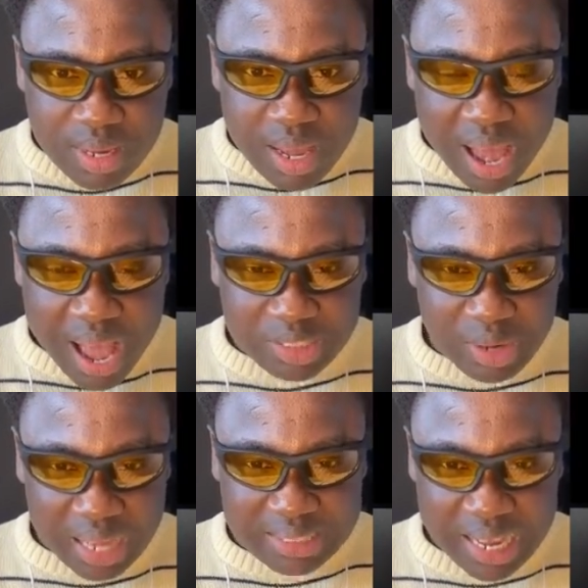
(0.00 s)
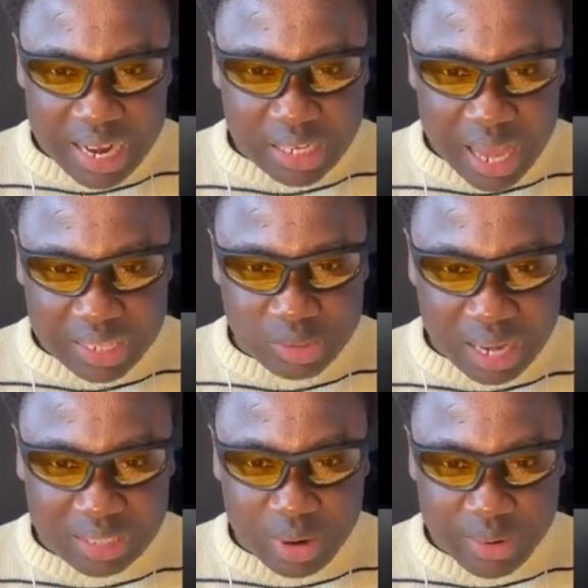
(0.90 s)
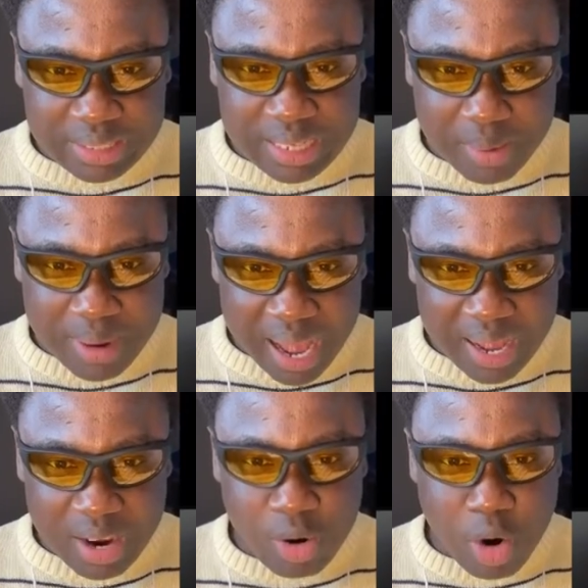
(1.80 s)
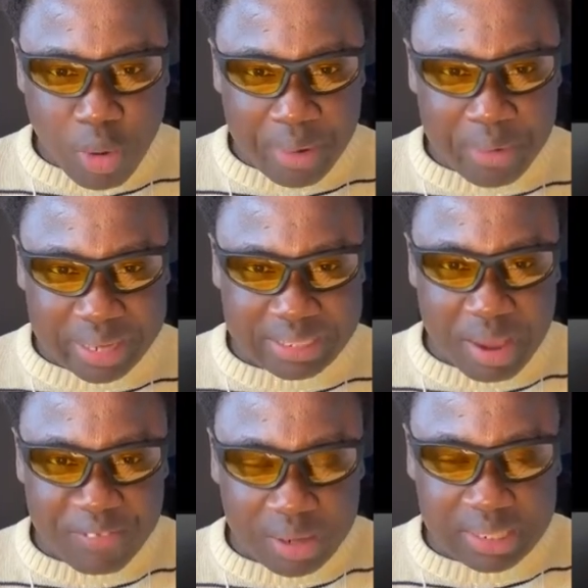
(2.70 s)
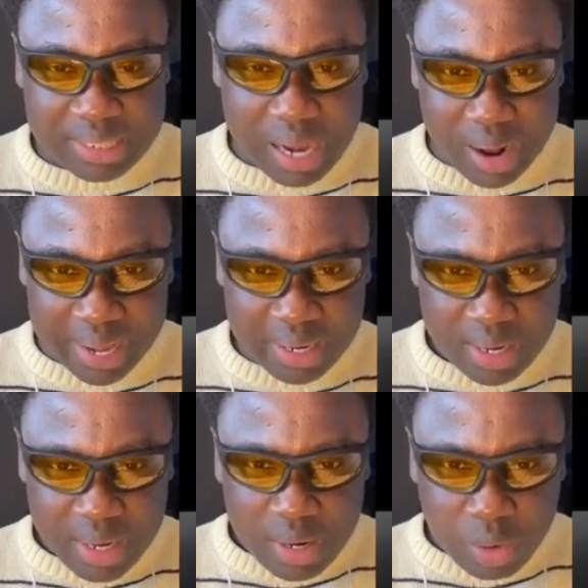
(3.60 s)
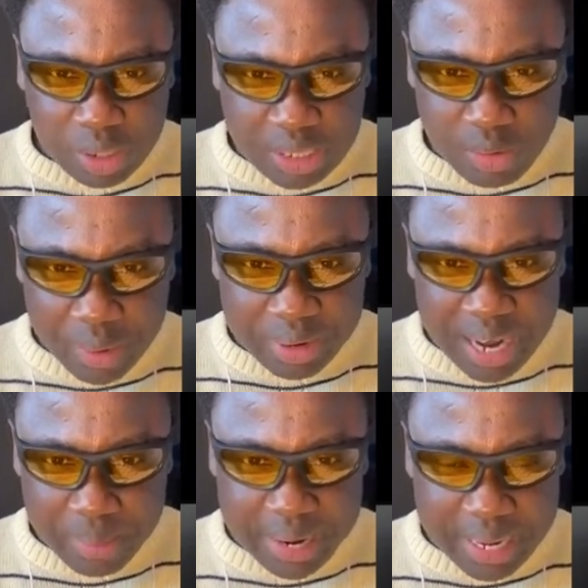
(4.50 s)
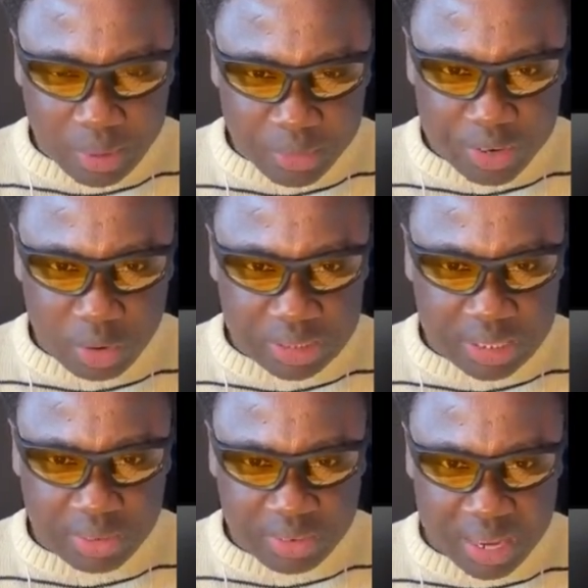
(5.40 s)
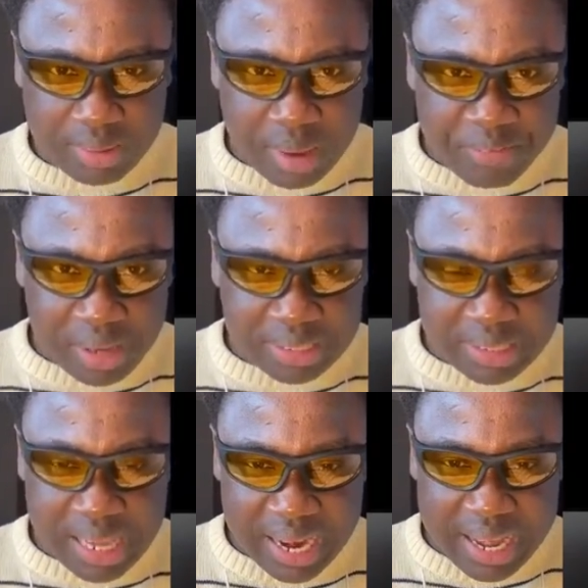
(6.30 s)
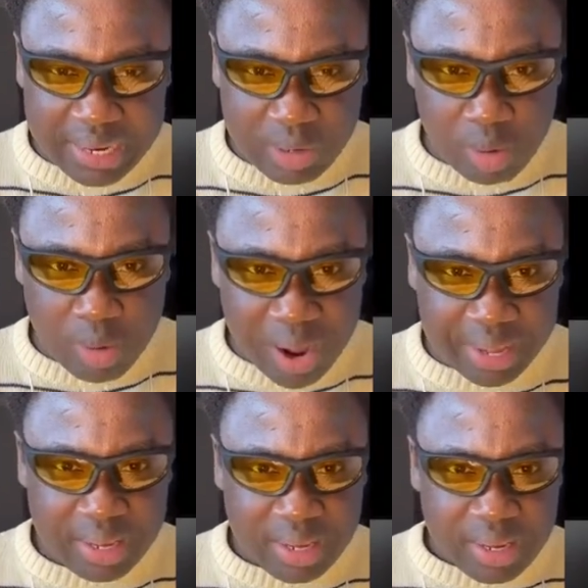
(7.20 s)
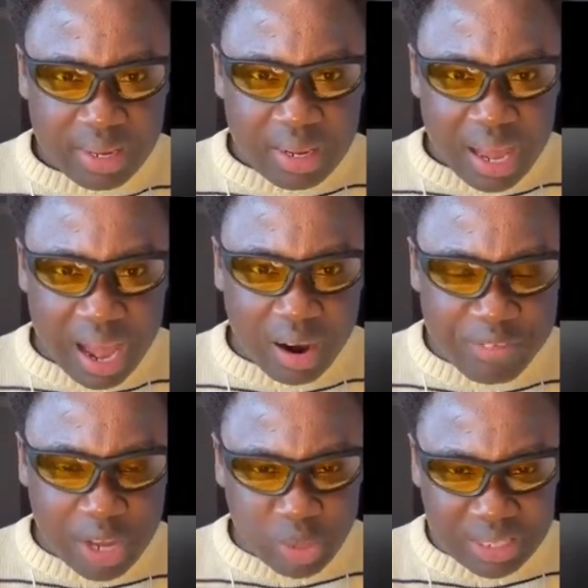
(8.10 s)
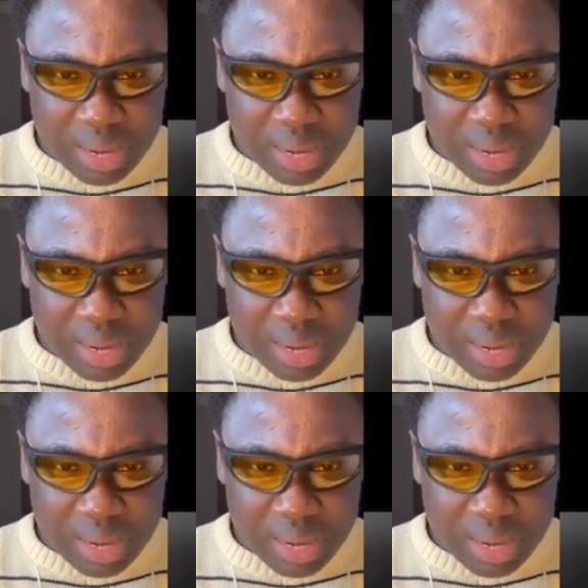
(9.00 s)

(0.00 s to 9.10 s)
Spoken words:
I'll start to request an abla. Oh, why request me for this? Yeah, why? What's the worry? I'm going to try and get first. I'm not getting from why. Obvious, what's your